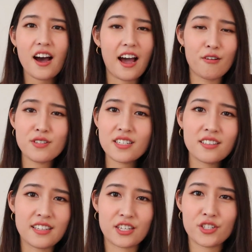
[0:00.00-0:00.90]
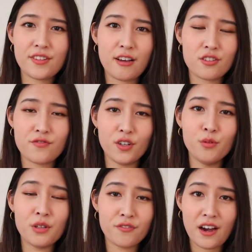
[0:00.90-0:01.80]
I was in a lecture that was
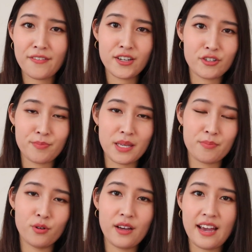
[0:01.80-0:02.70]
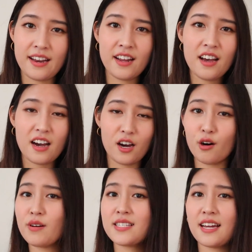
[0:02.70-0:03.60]
filled with 500 people and I
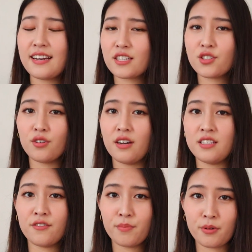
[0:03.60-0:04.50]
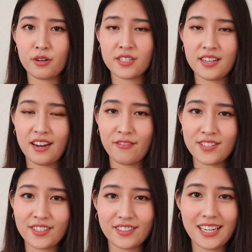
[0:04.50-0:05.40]
always sat next to a different person every
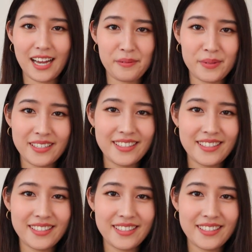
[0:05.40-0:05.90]
single time.